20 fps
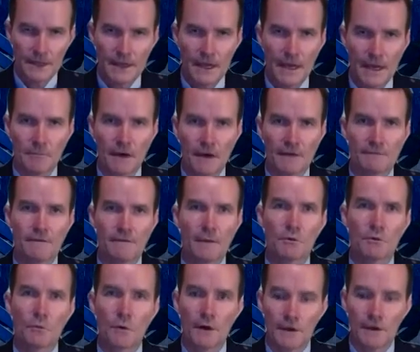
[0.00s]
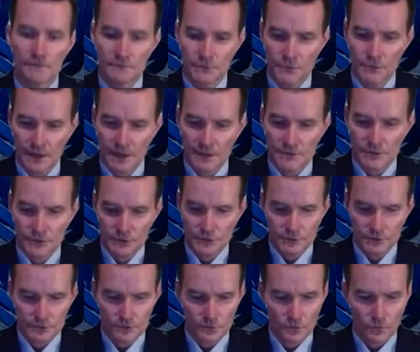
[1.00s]
and by February of
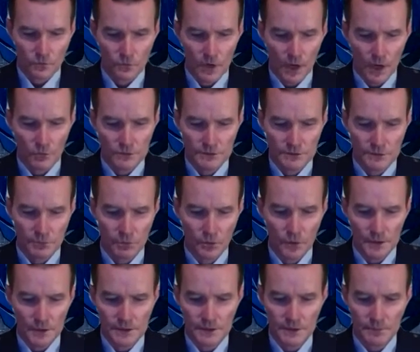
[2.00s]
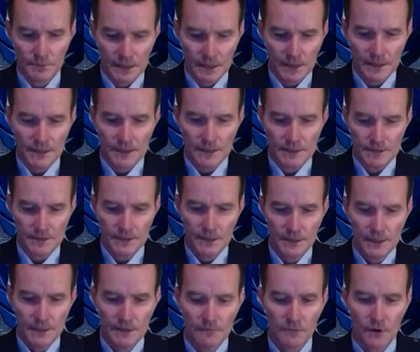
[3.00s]
2002, Rob was deployed to the Middle East
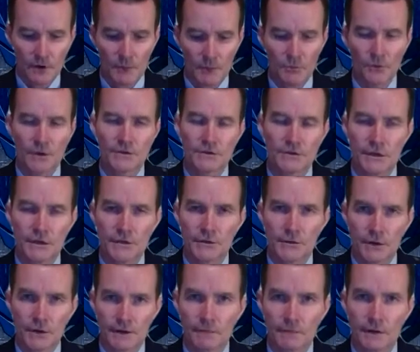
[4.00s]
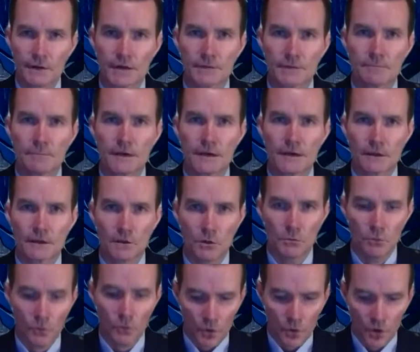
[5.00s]
for Operation Enduring Freedom and the
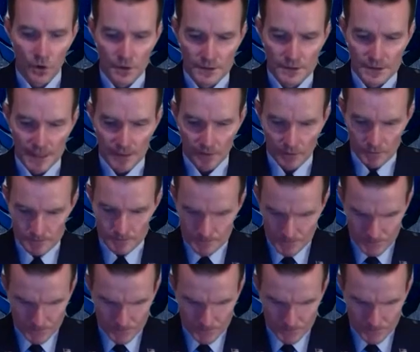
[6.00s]
Global War on Terror.